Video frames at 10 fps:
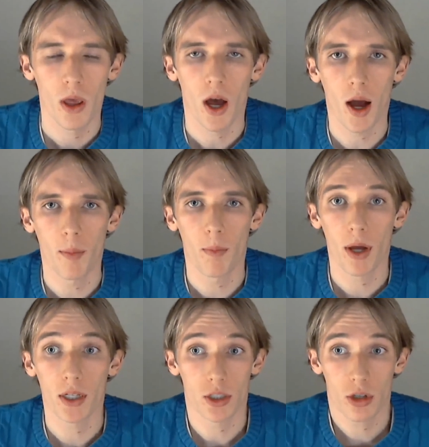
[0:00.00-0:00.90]

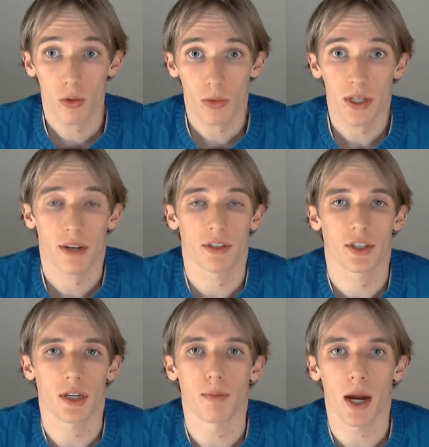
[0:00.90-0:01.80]
But you don't really have to
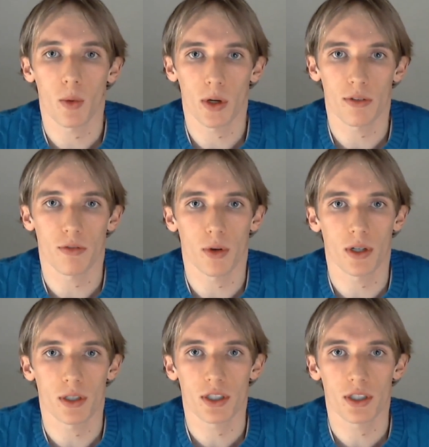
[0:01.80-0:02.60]
take my word for it.